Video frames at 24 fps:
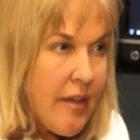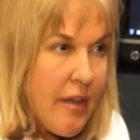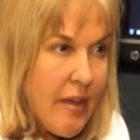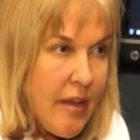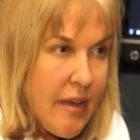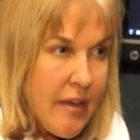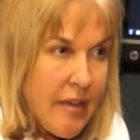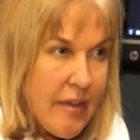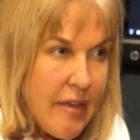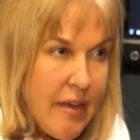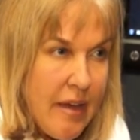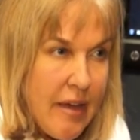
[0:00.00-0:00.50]

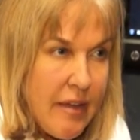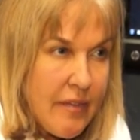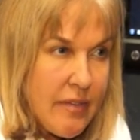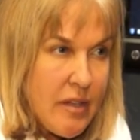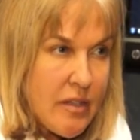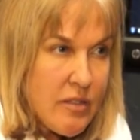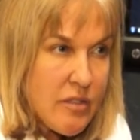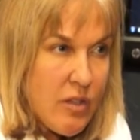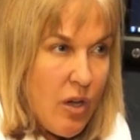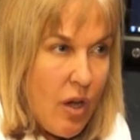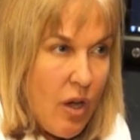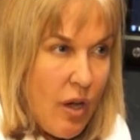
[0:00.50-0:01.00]
Again,
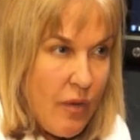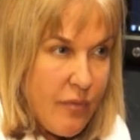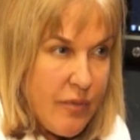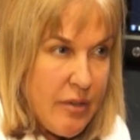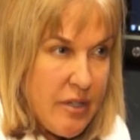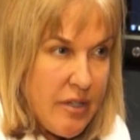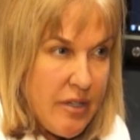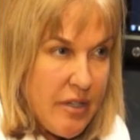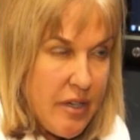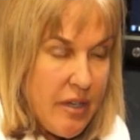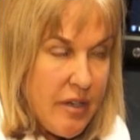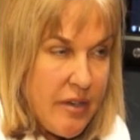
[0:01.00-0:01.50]
that's
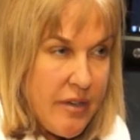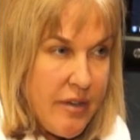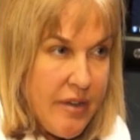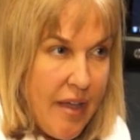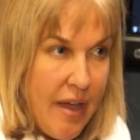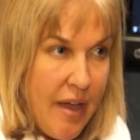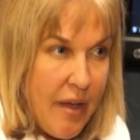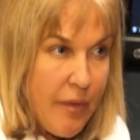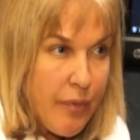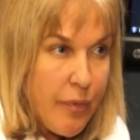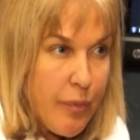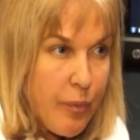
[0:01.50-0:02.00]
often done
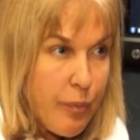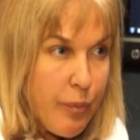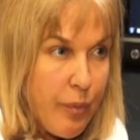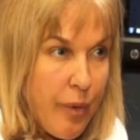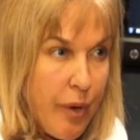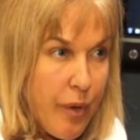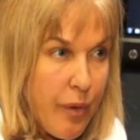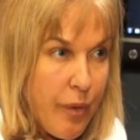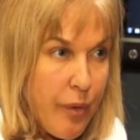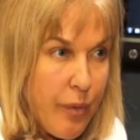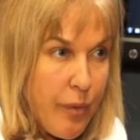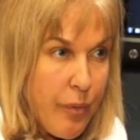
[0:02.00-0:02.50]
down the
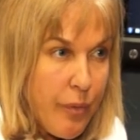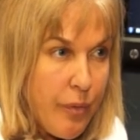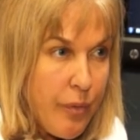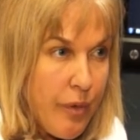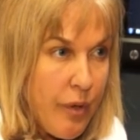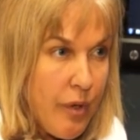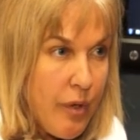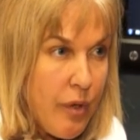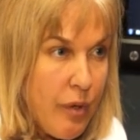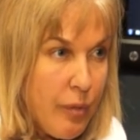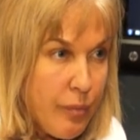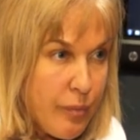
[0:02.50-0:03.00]
road
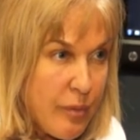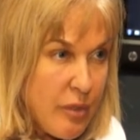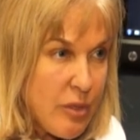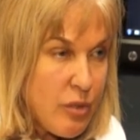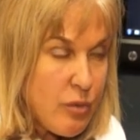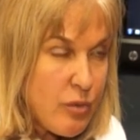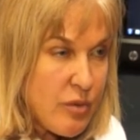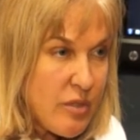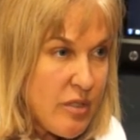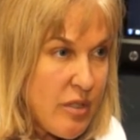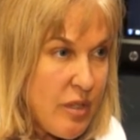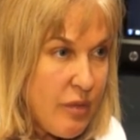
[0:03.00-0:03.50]
when you
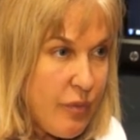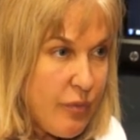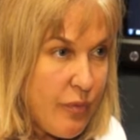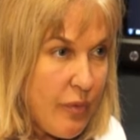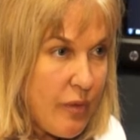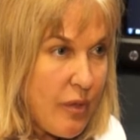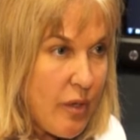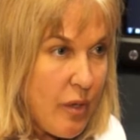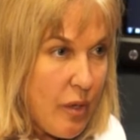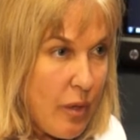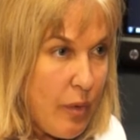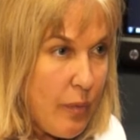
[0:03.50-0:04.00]
see,
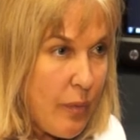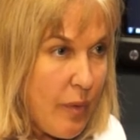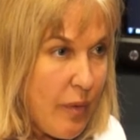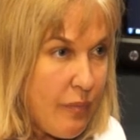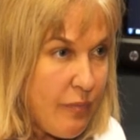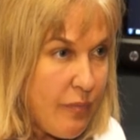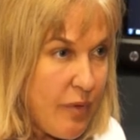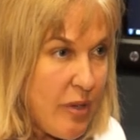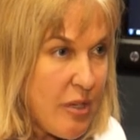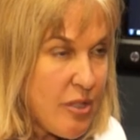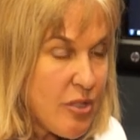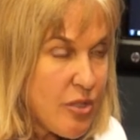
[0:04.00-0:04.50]

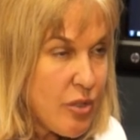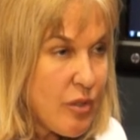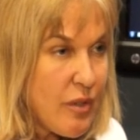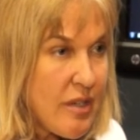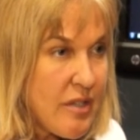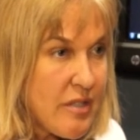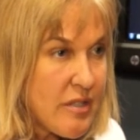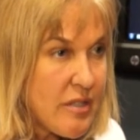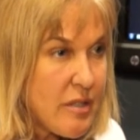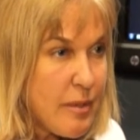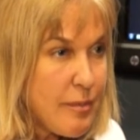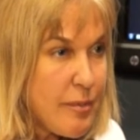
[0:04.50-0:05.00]
facial
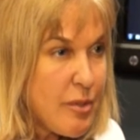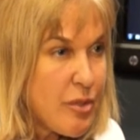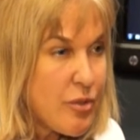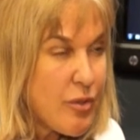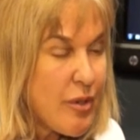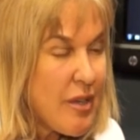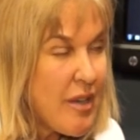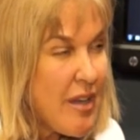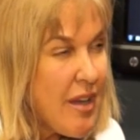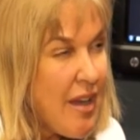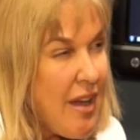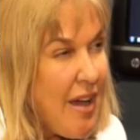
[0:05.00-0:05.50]

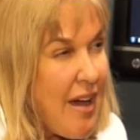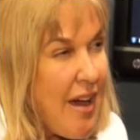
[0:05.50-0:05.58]
asymmetry.